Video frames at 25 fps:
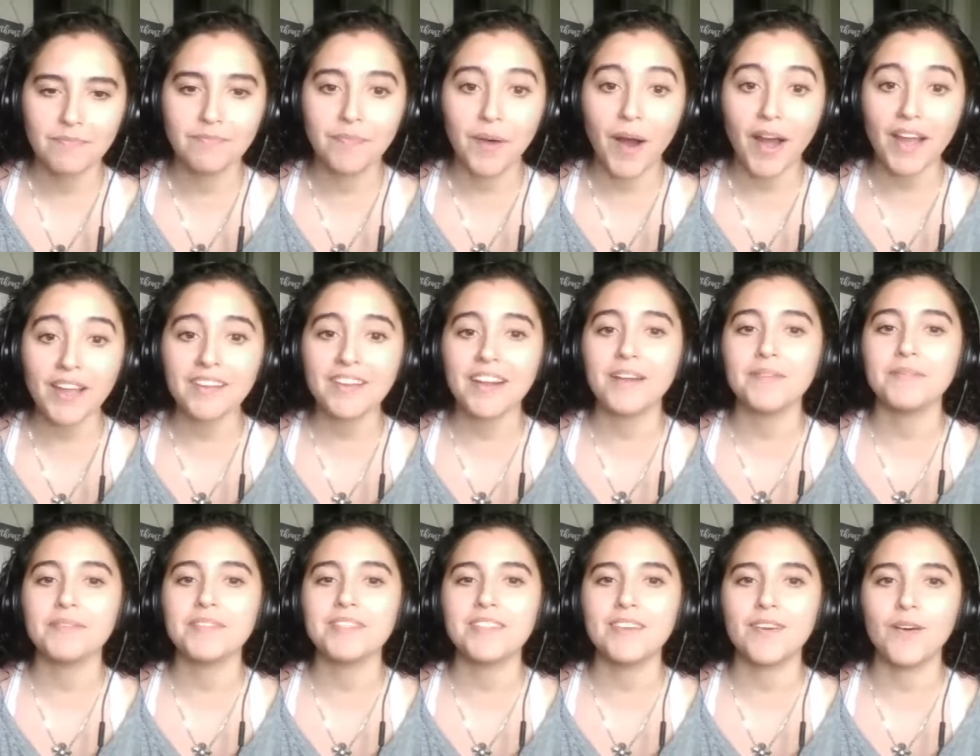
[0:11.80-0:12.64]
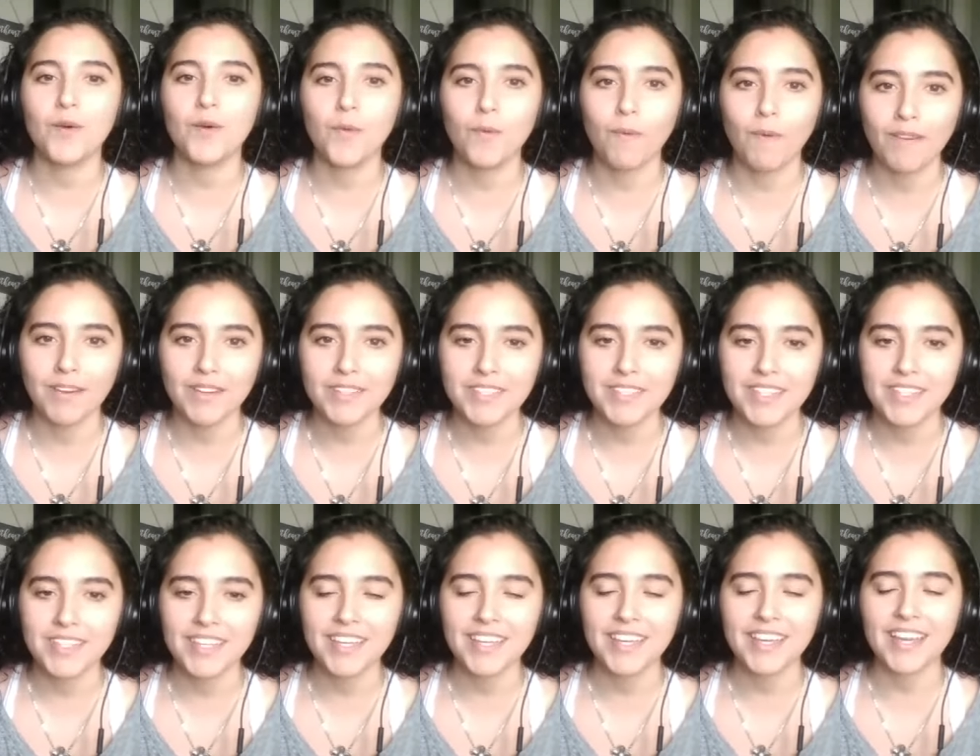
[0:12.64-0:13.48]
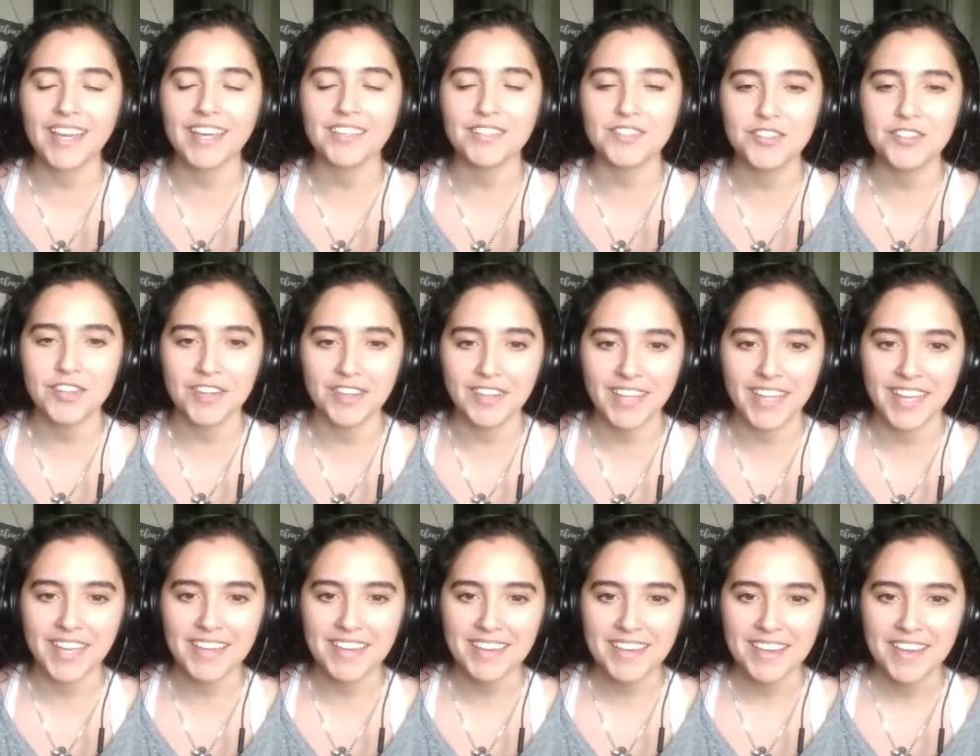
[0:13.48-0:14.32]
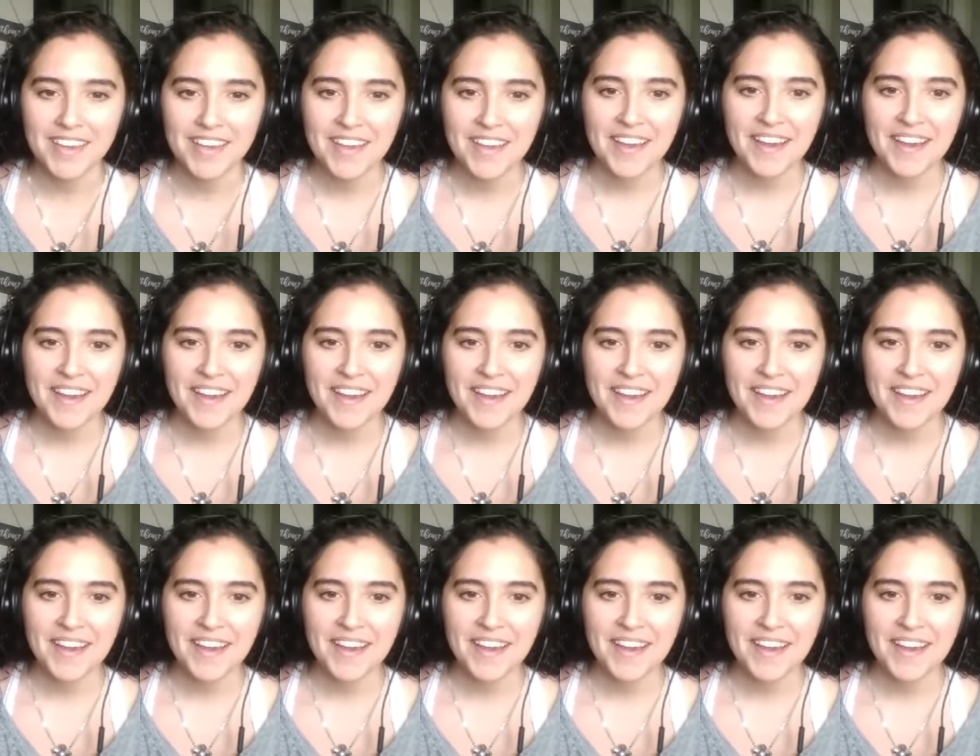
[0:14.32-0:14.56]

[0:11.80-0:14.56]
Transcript: but I'm still quarantining and chilling.